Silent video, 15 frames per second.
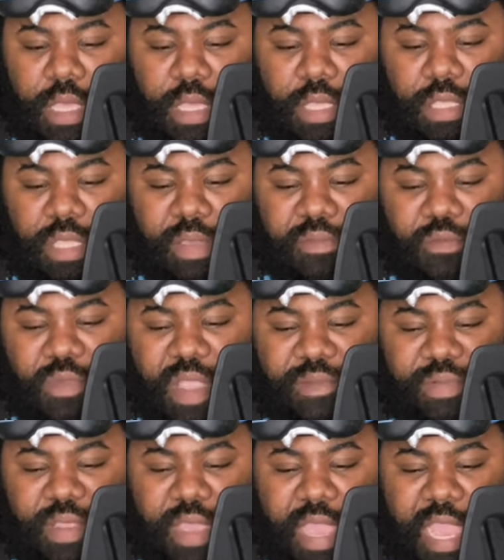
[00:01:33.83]
Stephen
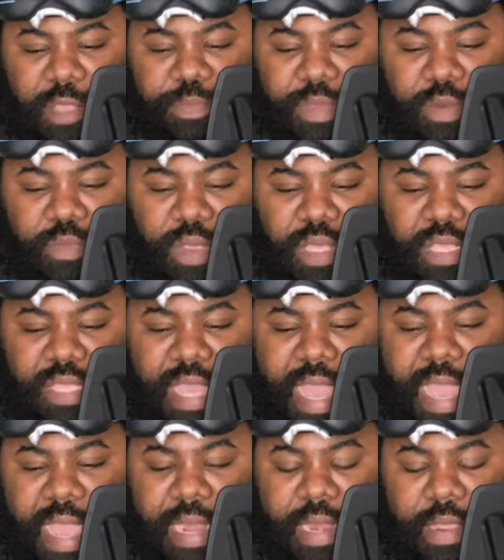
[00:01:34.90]
Weberly has been
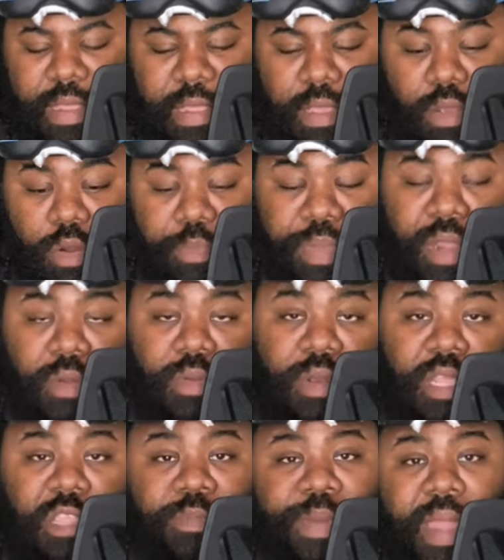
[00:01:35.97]
re-signed or been
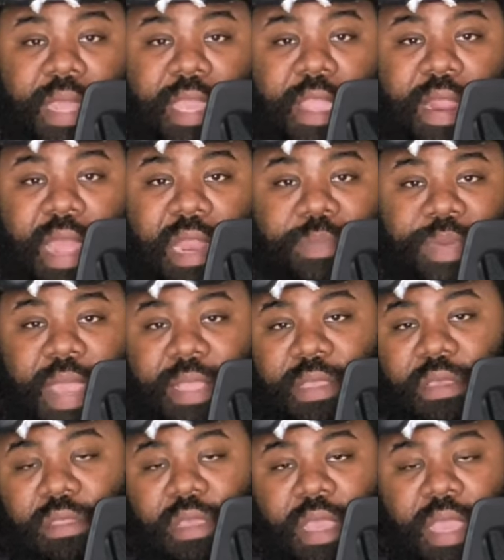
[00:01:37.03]
released by the Carolina
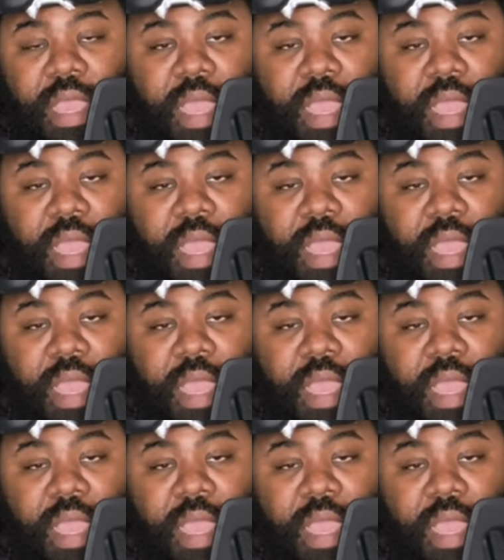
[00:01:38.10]
Panthers